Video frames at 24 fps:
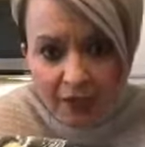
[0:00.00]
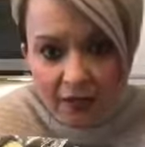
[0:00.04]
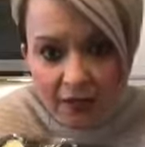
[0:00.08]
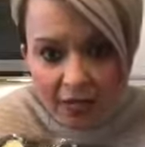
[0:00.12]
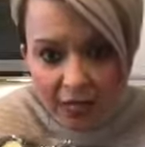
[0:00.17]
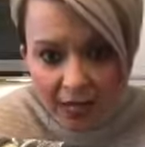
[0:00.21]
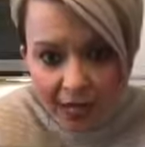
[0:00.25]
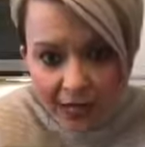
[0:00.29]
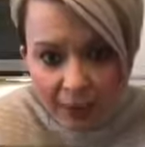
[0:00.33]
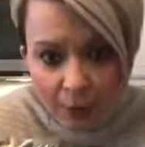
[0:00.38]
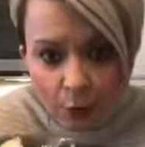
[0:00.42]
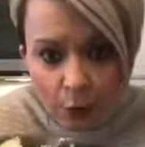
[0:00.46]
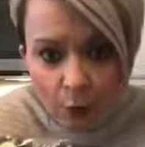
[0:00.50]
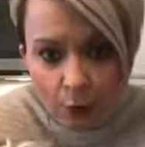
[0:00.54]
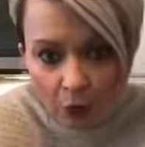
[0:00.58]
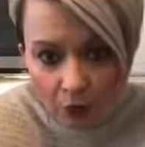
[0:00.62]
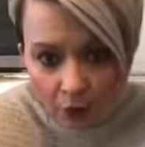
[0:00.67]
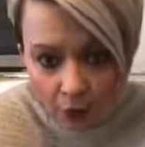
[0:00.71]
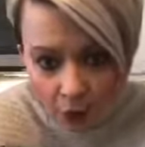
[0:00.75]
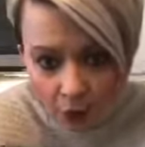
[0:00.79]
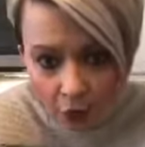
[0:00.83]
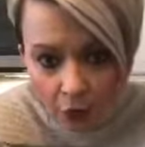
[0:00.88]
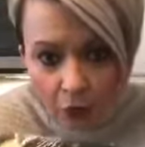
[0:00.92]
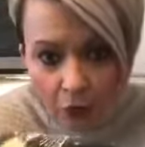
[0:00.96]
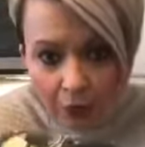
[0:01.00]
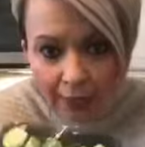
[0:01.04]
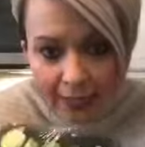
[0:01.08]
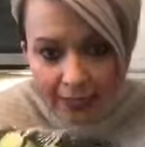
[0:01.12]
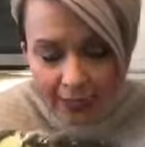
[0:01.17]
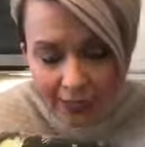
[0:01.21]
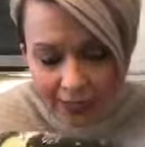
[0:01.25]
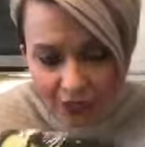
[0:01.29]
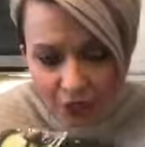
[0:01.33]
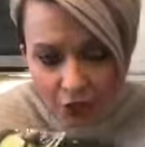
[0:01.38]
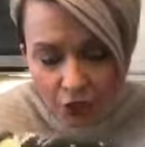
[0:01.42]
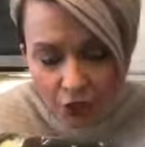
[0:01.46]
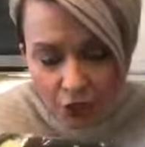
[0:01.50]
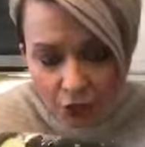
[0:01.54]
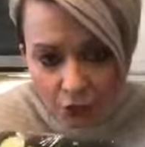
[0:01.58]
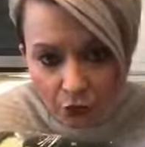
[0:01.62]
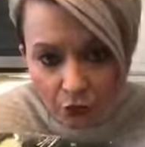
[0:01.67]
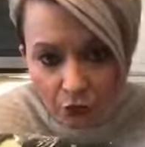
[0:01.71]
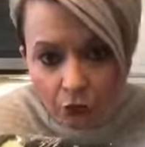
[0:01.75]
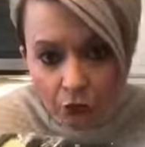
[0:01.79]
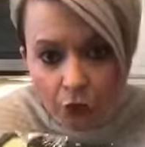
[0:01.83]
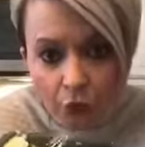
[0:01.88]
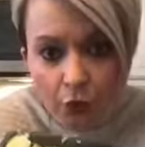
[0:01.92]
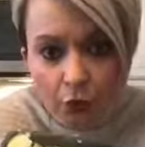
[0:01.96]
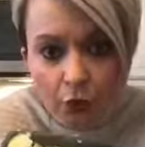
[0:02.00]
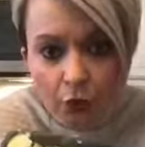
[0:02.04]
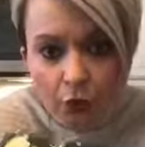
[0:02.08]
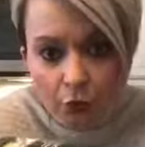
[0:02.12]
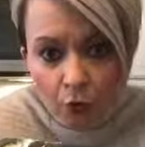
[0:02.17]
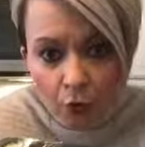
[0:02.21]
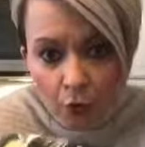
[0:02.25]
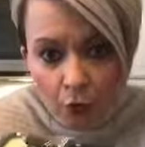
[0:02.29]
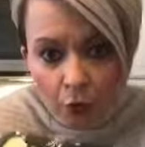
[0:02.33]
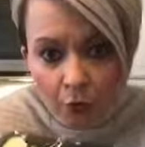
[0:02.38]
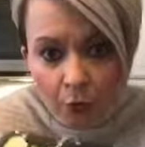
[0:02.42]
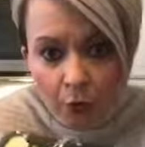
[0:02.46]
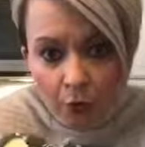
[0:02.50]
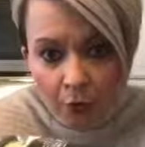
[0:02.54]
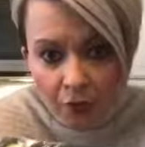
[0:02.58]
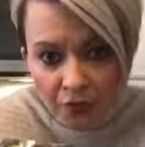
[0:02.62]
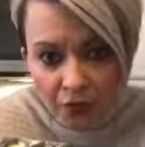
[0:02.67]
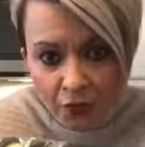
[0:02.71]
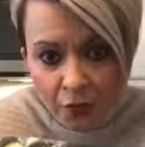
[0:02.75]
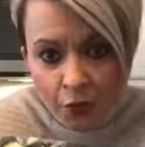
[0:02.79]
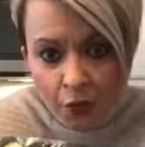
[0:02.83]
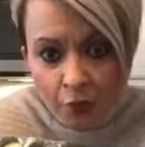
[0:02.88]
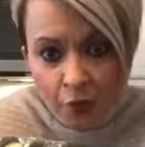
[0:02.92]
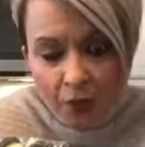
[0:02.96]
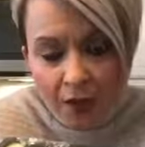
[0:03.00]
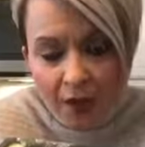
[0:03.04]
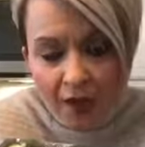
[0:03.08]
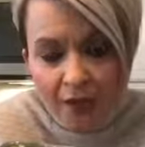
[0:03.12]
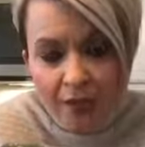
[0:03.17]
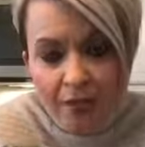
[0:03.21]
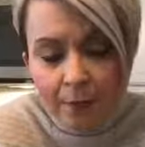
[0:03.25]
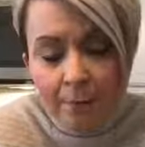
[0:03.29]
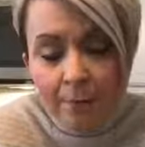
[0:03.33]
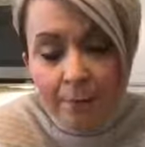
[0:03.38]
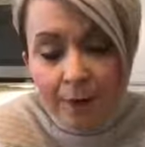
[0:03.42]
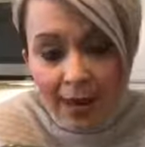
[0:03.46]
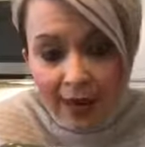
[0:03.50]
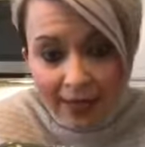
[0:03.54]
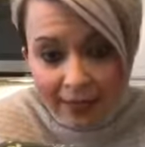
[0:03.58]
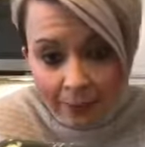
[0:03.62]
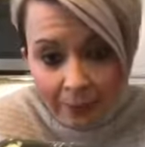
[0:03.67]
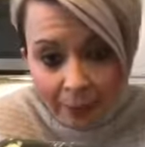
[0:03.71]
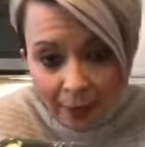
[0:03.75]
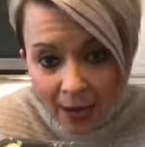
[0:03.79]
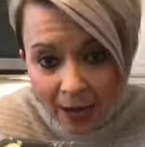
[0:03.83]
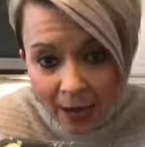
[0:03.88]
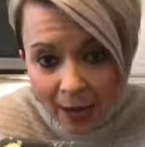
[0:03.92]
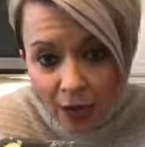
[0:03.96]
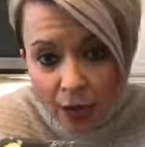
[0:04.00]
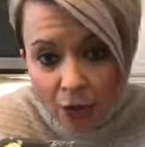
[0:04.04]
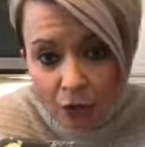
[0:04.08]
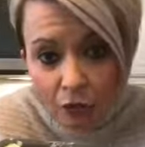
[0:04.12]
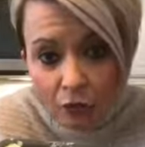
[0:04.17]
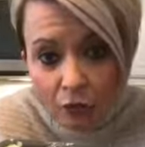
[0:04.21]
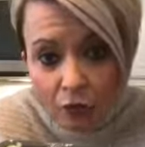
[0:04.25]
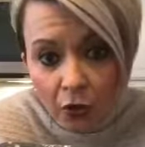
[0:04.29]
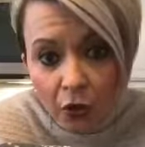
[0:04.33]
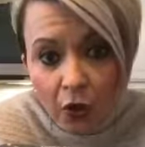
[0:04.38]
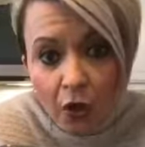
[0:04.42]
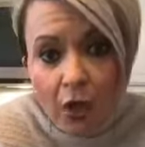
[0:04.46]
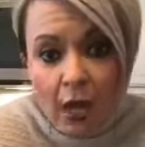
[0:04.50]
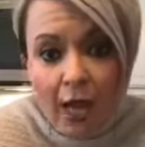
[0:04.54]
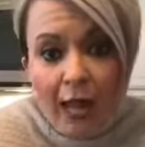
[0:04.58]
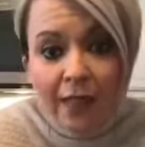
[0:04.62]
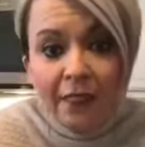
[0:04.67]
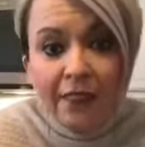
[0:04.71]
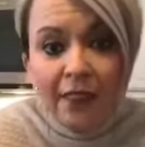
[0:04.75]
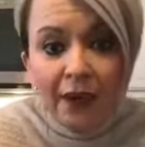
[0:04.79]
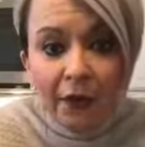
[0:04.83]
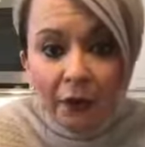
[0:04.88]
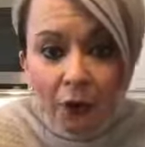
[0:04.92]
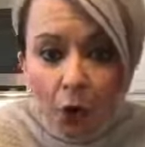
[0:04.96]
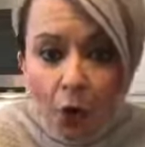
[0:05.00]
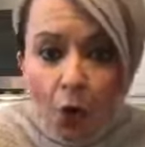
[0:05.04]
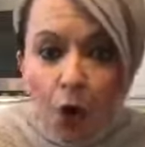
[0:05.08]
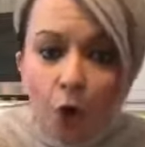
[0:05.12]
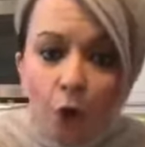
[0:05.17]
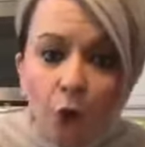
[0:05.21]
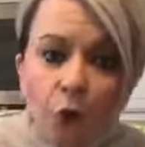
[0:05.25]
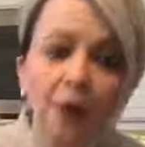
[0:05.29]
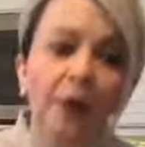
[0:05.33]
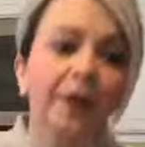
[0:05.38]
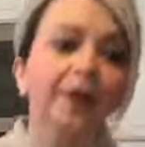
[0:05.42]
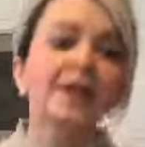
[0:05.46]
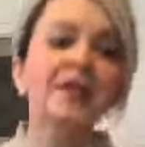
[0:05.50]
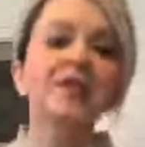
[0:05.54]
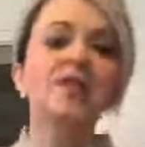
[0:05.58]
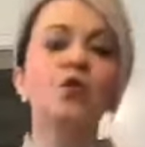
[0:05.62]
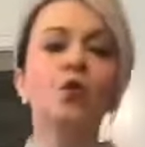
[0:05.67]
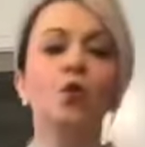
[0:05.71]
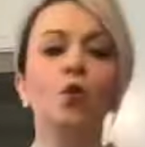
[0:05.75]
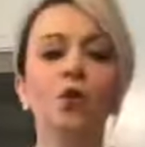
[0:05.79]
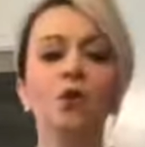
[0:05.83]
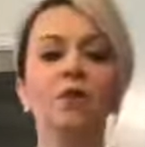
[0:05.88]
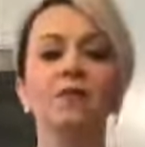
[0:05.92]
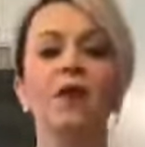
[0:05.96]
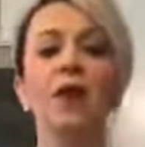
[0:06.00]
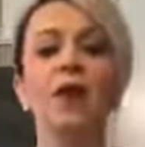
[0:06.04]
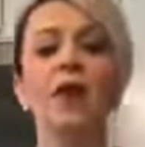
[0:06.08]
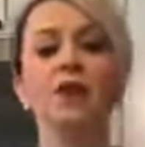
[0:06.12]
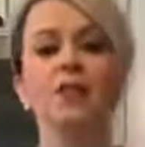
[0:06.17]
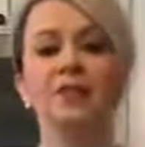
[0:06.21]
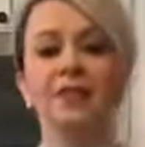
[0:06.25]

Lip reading: They will get you your Brussels sprouts by the pound, and they're already sort of al